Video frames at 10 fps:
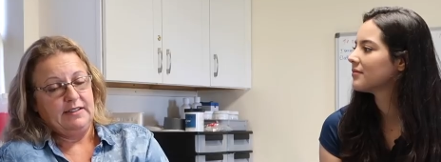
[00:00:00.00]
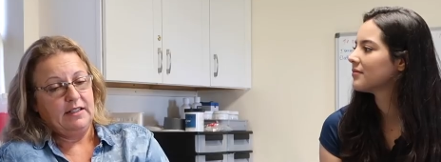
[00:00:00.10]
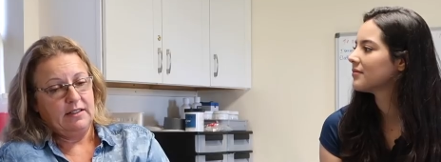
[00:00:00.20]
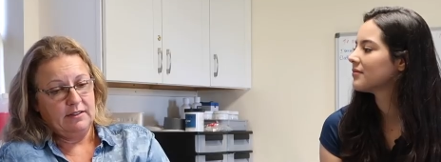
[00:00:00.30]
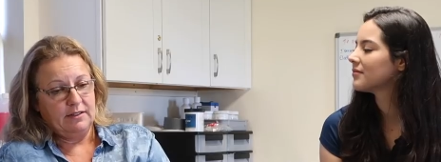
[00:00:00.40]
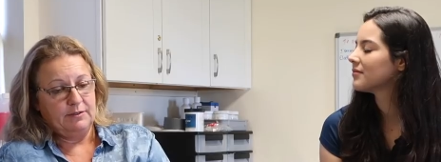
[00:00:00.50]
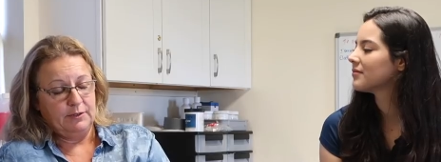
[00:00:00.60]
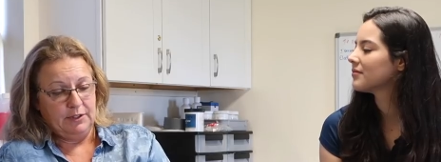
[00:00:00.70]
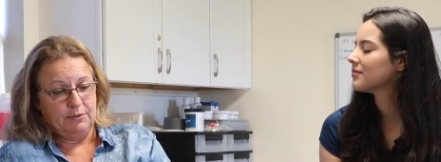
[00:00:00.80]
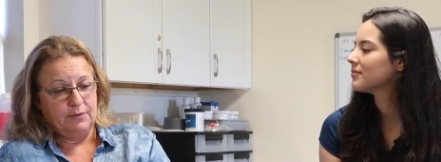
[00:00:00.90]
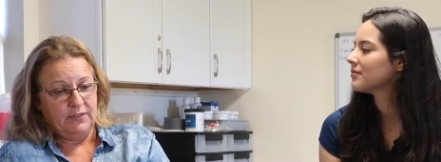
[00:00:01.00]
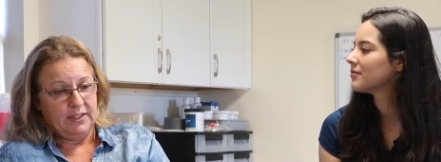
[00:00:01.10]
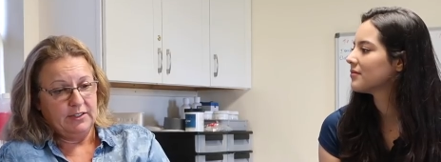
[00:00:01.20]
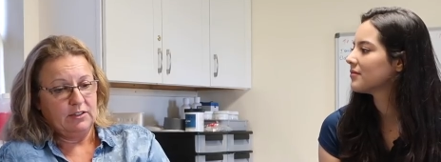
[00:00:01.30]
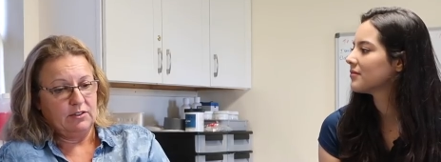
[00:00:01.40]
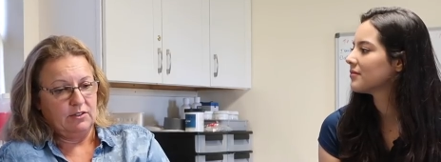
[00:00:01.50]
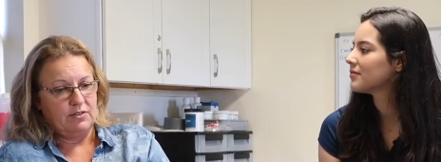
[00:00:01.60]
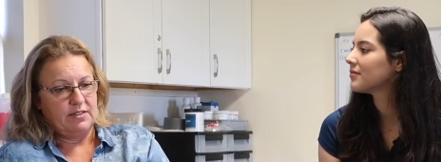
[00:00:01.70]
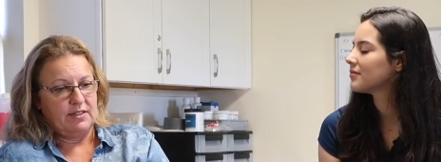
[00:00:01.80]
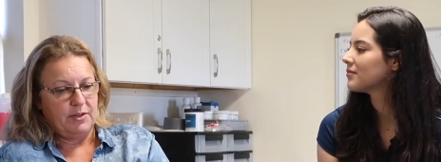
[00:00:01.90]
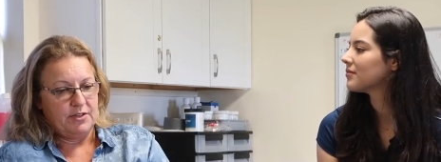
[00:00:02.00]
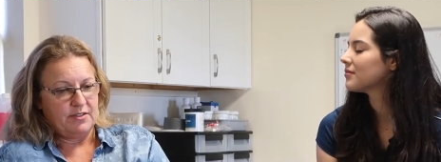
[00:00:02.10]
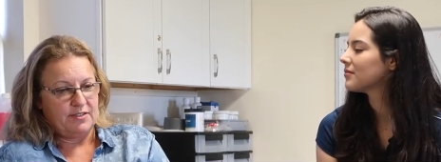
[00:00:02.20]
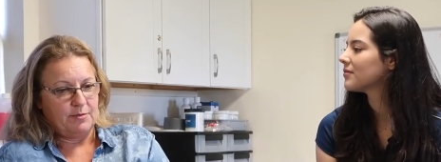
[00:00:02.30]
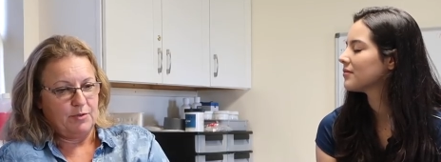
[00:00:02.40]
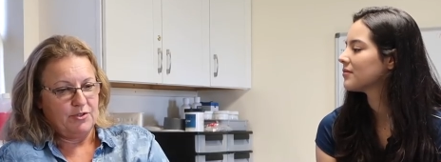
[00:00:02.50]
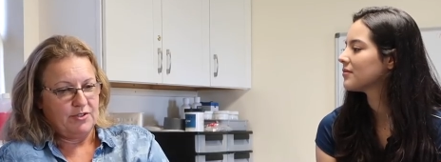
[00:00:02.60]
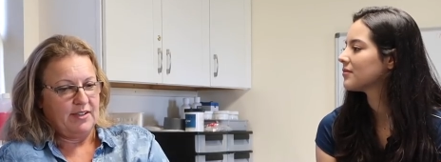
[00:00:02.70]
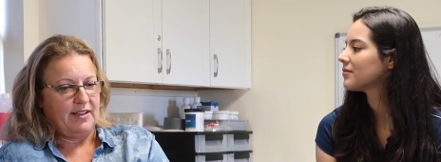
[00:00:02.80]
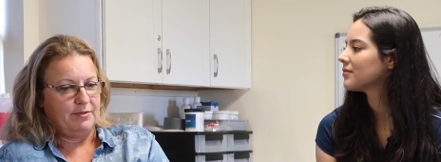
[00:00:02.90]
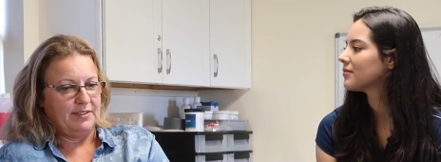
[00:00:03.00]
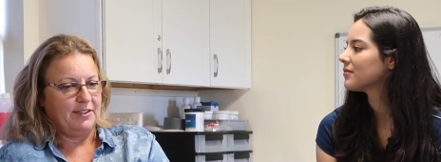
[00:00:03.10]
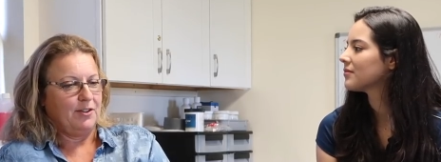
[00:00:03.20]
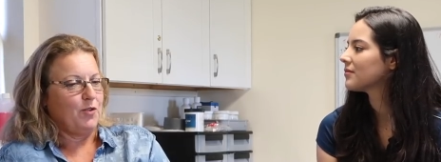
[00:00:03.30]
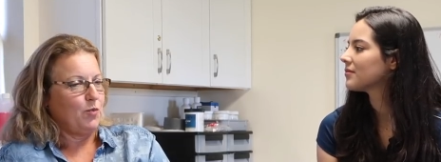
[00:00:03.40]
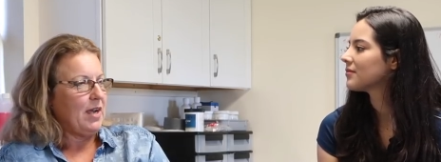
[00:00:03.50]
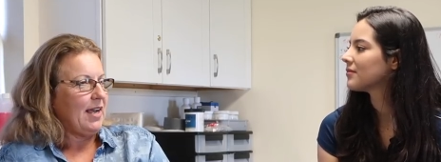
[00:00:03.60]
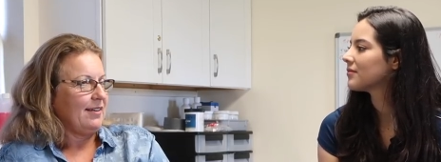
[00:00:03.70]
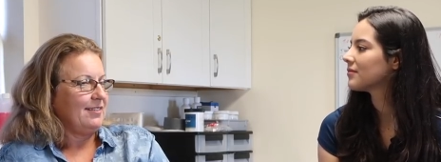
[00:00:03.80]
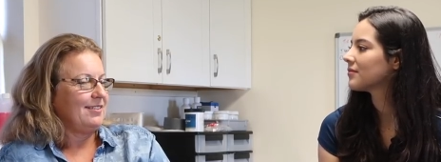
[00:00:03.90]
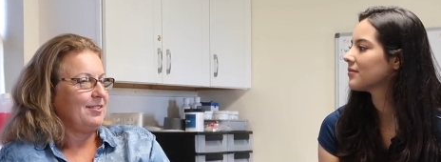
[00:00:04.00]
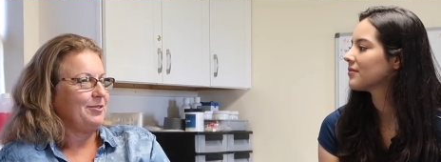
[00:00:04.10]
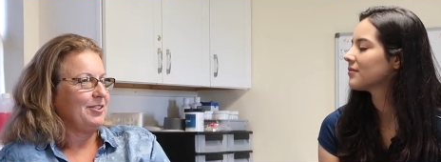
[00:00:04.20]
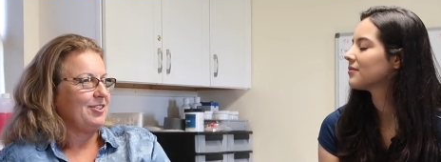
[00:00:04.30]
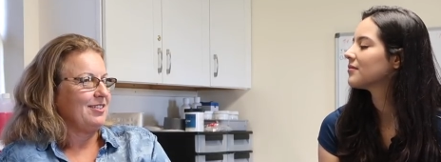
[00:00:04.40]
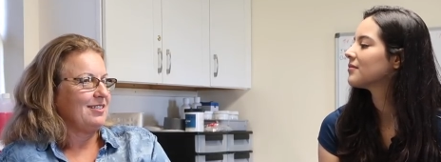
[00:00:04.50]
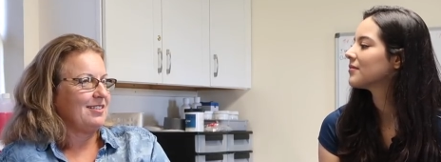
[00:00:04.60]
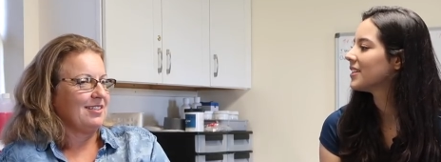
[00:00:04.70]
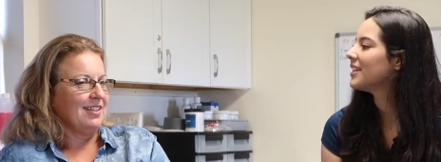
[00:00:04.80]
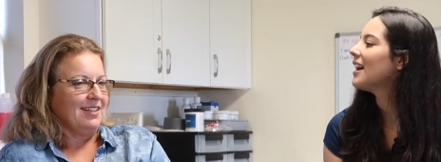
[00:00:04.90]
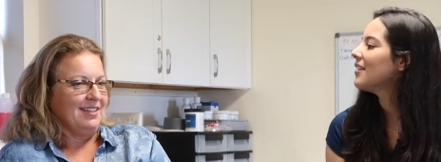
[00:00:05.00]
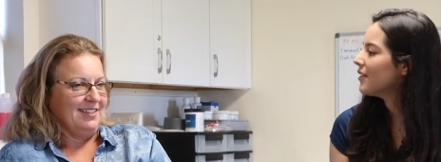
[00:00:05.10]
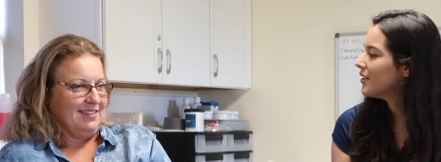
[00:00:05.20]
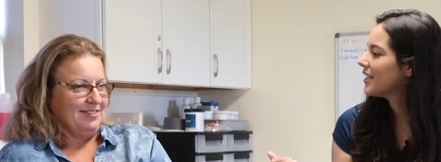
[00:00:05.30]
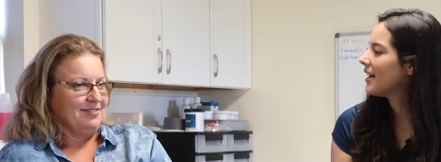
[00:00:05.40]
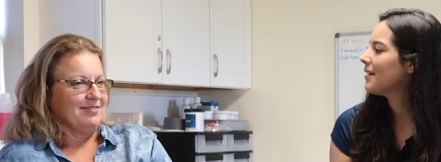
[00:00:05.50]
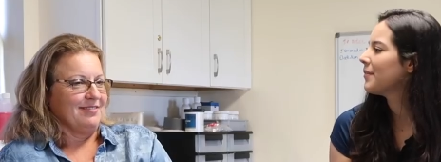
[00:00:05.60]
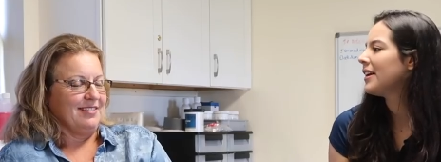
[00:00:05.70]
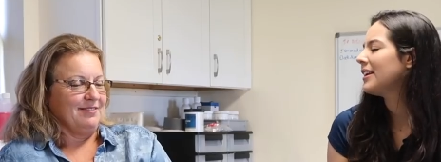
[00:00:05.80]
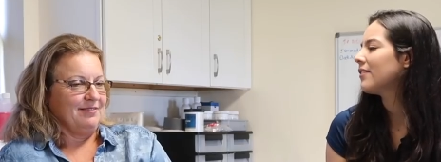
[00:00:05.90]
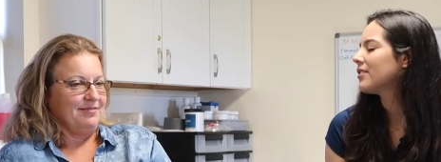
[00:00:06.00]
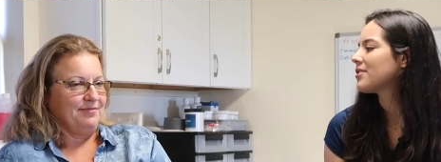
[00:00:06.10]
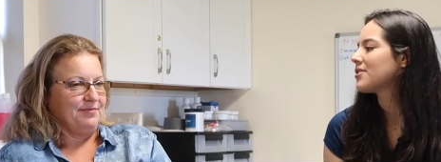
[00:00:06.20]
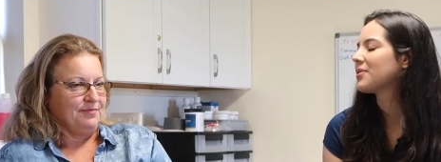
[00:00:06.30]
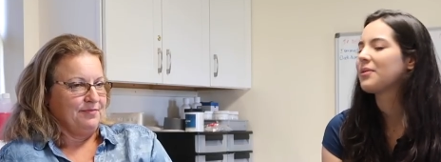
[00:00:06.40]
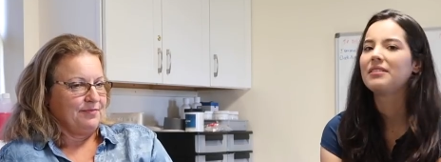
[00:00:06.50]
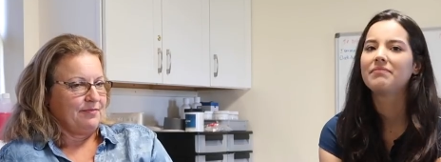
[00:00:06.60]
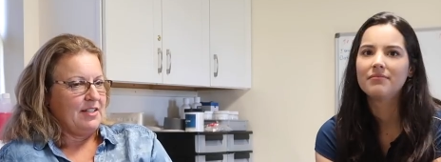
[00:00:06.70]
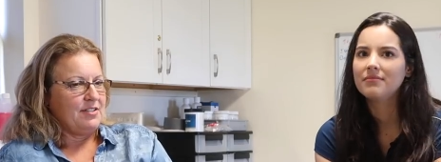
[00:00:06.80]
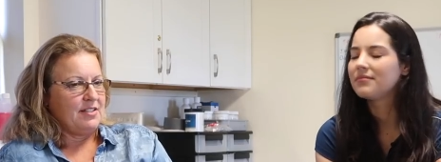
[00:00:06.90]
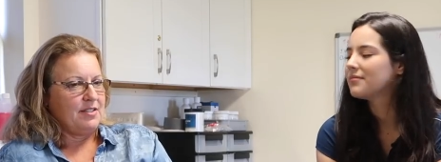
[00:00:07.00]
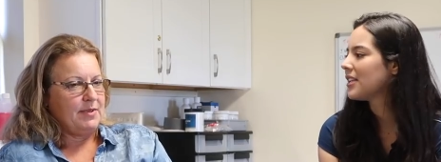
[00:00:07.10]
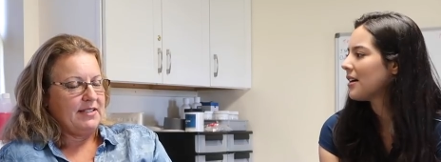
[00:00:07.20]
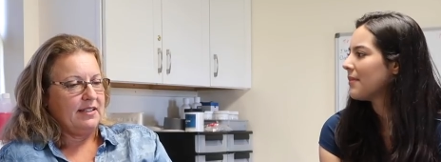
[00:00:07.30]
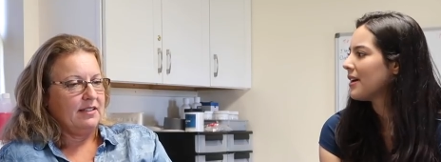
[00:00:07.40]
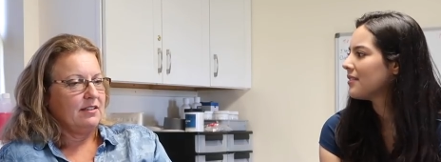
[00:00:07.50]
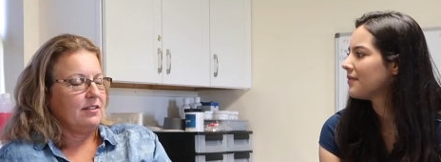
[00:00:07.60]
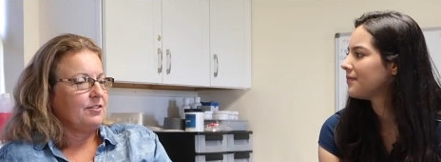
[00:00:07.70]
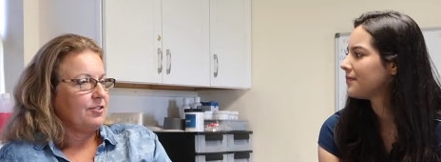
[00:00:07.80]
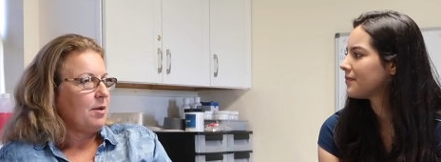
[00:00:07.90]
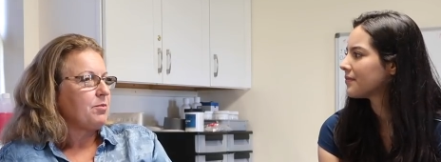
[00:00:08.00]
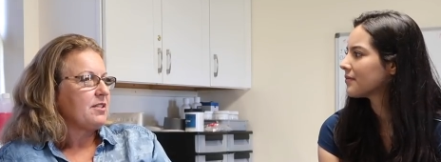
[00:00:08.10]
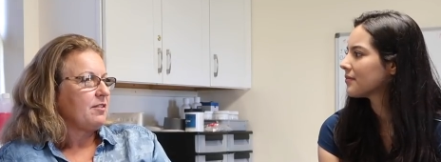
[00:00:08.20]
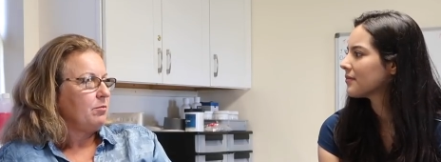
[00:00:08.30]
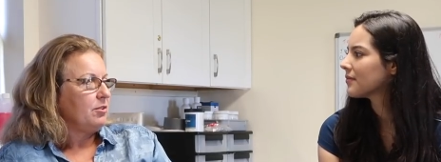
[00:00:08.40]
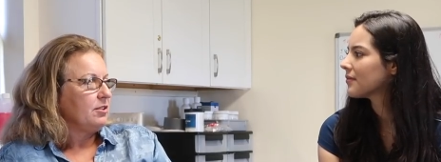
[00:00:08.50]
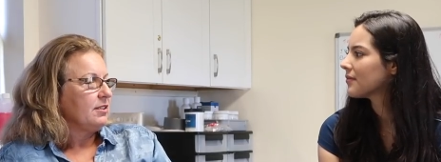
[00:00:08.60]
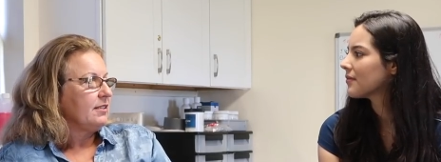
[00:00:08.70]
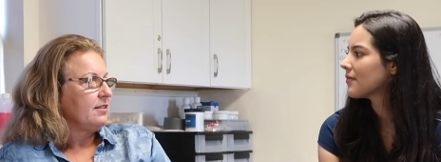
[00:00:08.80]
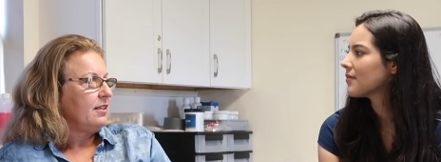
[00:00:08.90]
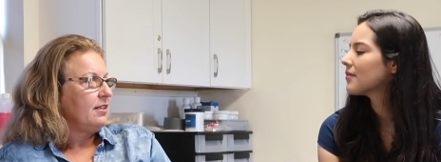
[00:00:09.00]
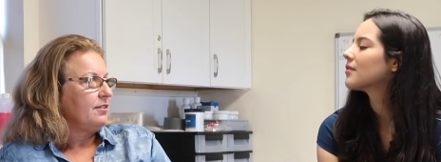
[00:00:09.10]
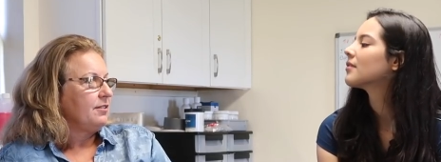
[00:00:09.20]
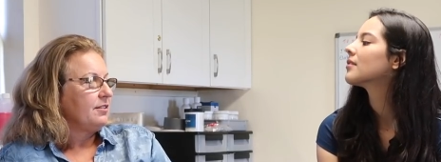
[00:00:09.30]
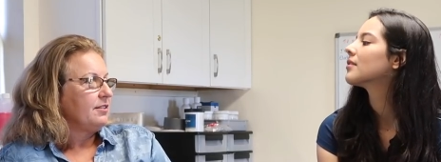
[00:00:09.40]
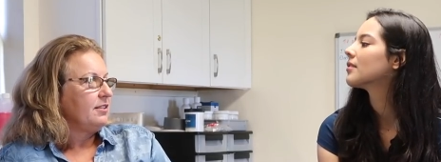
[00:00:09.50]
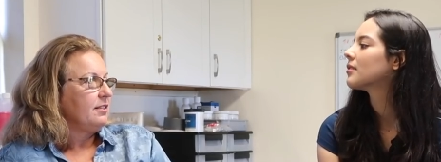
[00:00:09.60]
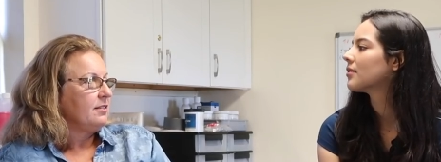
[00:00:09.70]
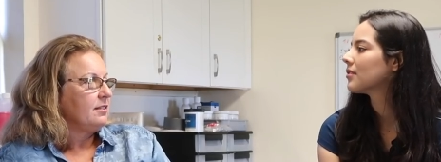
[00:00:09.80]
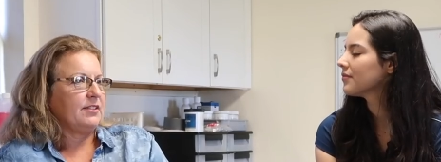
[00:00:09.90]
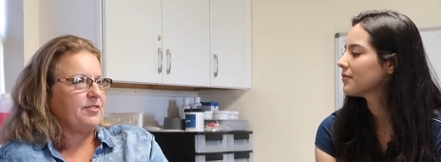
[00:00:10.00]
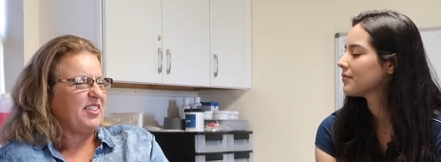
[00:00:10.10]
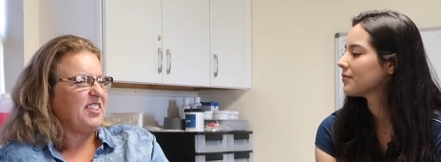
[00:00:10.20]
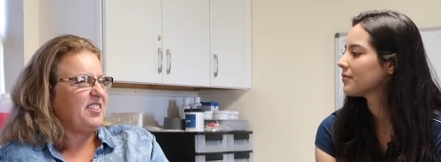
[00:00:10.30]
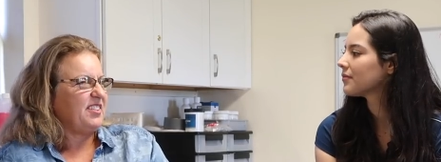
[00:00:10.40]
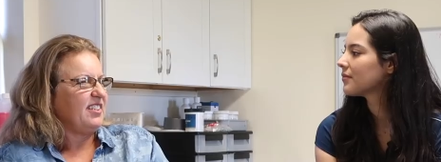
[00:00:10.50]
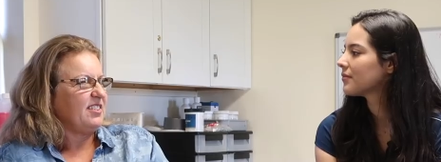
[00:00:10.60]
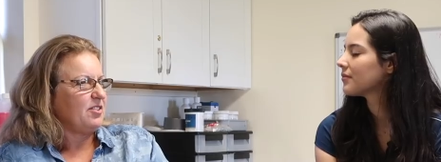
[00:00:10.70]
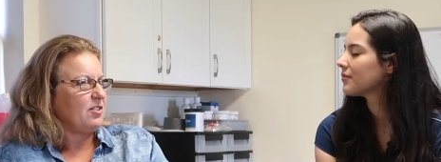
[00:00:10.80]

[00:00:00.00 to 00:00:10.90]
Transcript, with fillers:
Speaker 1: And then when they're very close, mares are supposed to have what they call wax which is
Speaker 2: yeah, I've heard that,
Speaker 1: but I never understood what. It's just basically little droplets of milk at the end of their teats. It's very thick,